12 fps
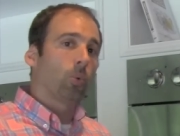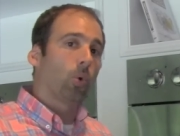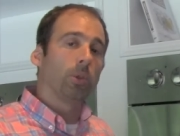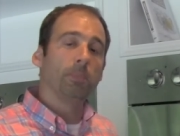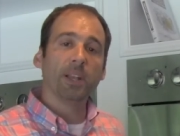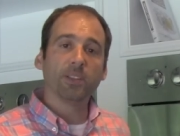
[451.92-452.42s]
We're
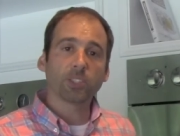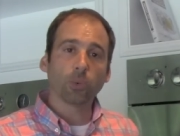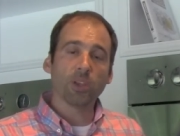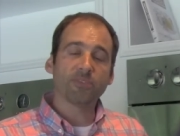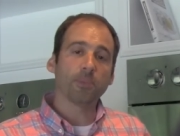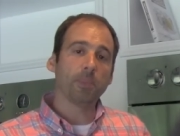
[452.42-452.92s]
only minutes
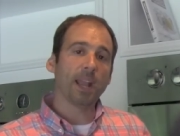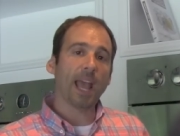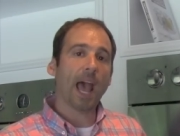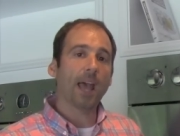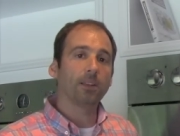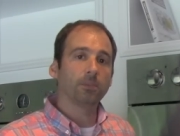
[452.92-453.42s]
away from
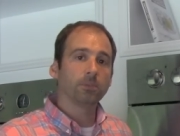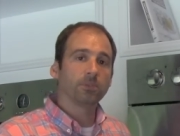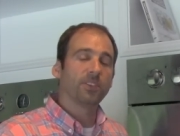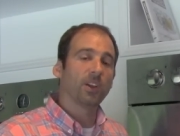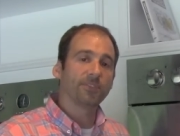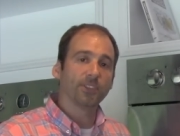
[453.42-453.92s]
Manhattan,
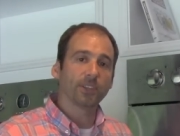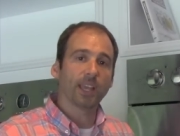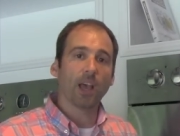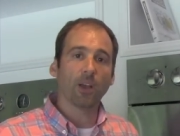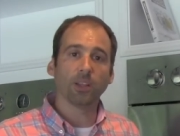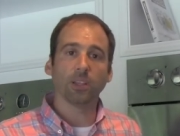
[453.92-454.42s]
Fairfield
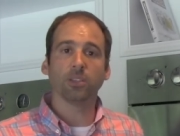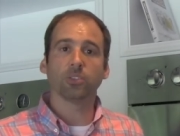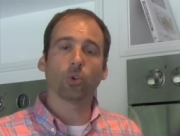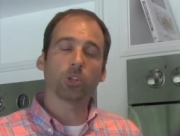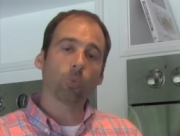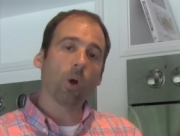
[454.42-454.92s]
County,
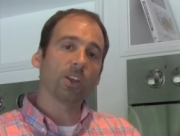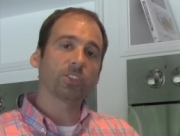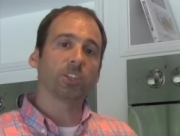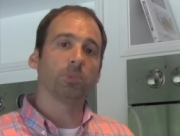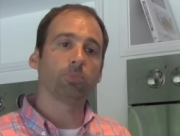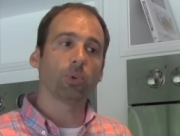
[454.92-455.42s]
George
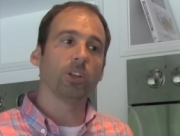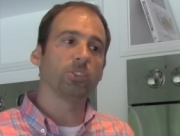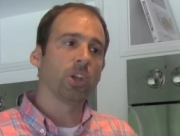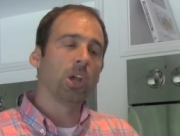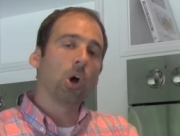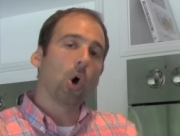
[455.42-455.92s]
Washington
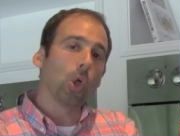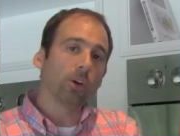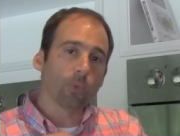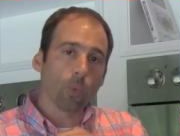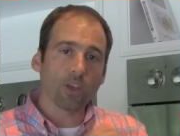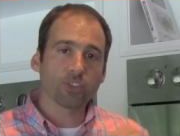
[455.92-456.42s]
Bridge, all
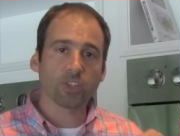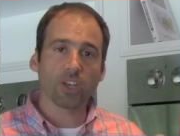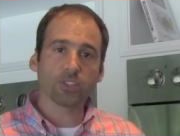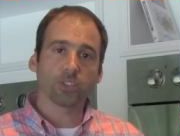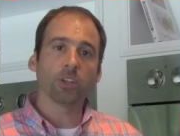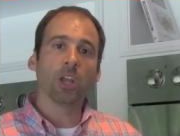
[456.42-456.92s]
up in
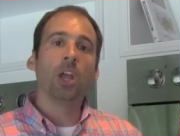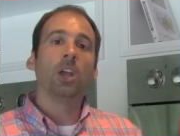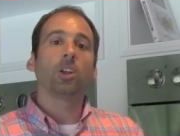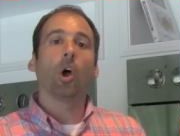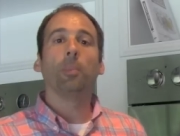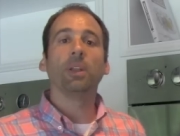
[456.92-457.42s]
Westchester.
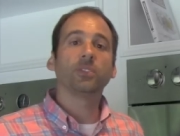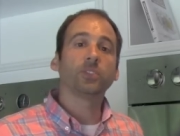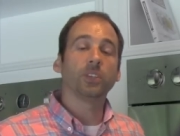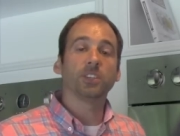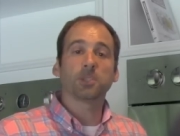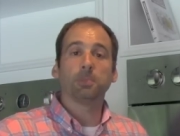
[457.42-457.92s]
Come in and
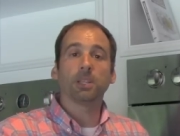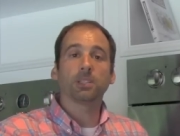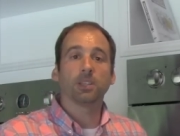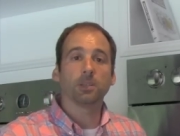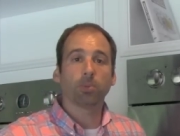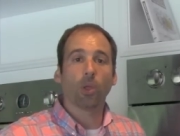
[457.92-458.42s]
see us, speak
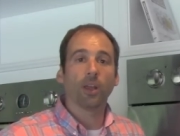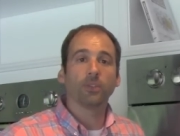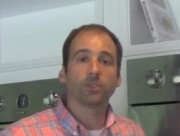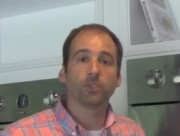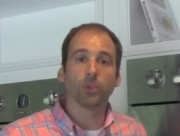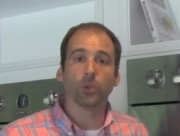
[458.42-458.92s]
to the
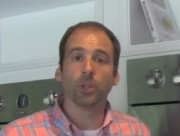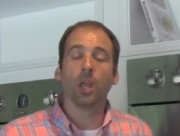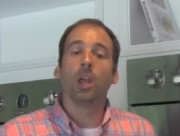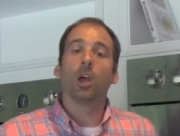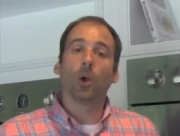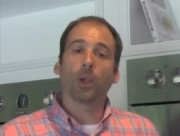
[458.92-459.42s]
appliance dude,
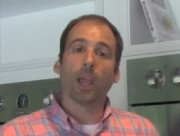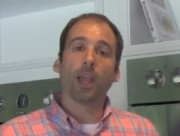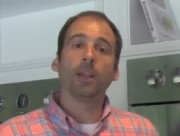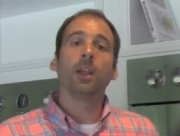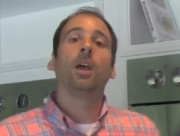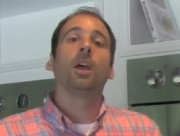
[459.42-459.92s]

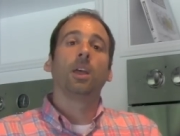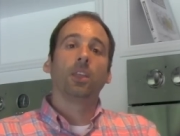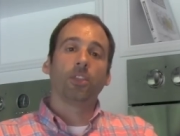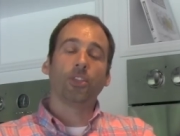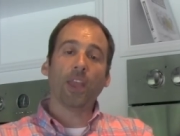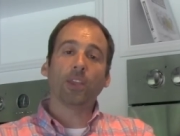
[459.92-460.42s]
okay?
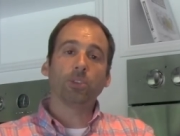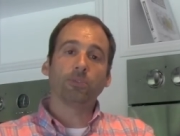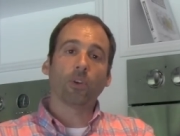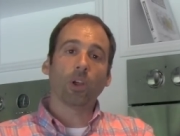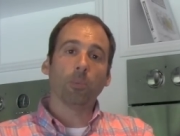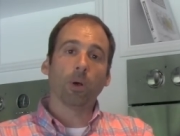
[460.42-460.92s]
Thank you
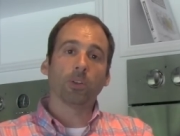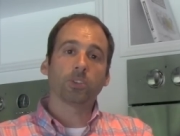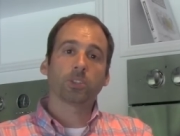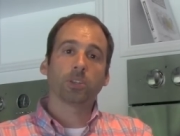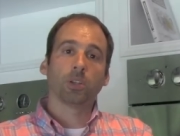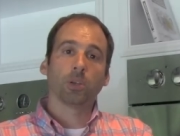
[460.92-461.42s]
very
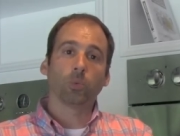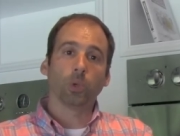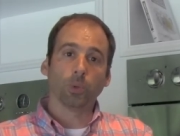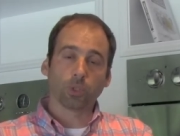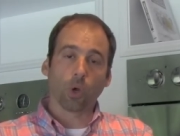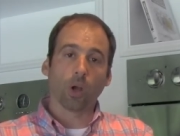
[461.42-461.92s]
much. We
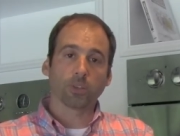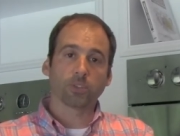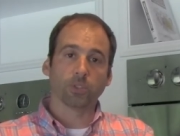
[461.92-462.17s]
will talk